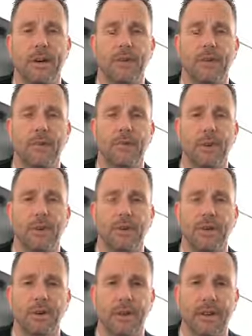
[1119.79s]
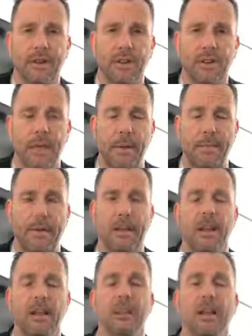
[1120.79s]
What is the first and greatest commandment?
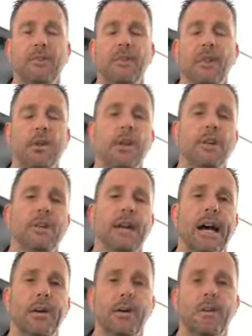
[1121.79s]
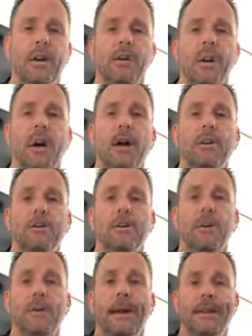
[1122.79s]
Love the Lord your God with all your heart,
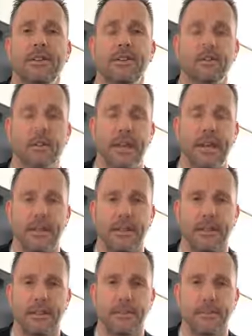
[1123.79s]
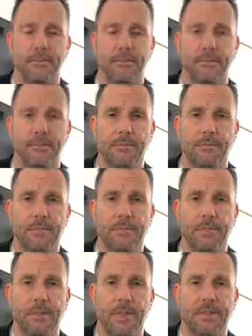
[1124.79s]
soul, mind, and strength.
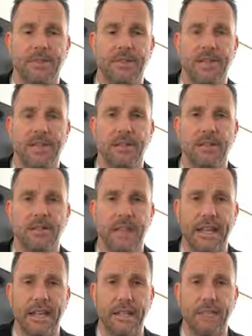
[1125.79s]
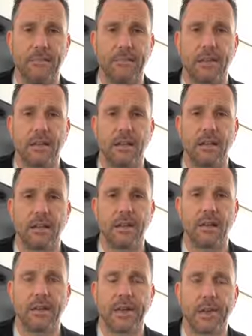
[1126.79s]
And the second is like it
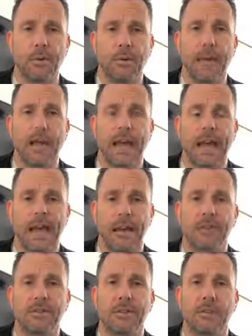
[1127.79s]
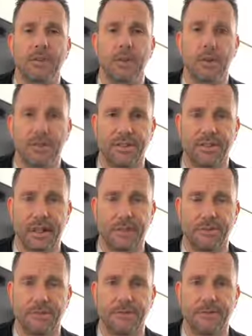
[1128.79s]
love your neighbor as
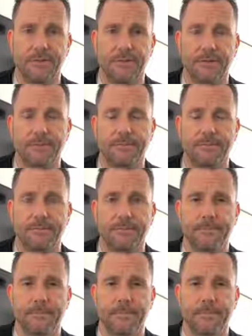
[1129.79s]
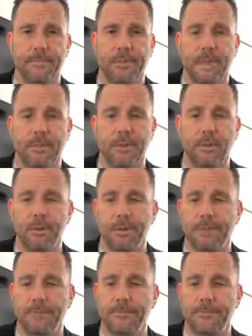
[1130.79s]
yourself.
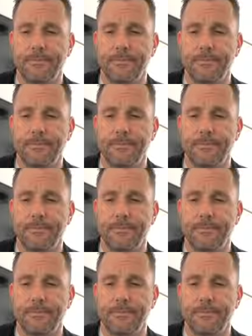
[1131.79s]
Absolutely.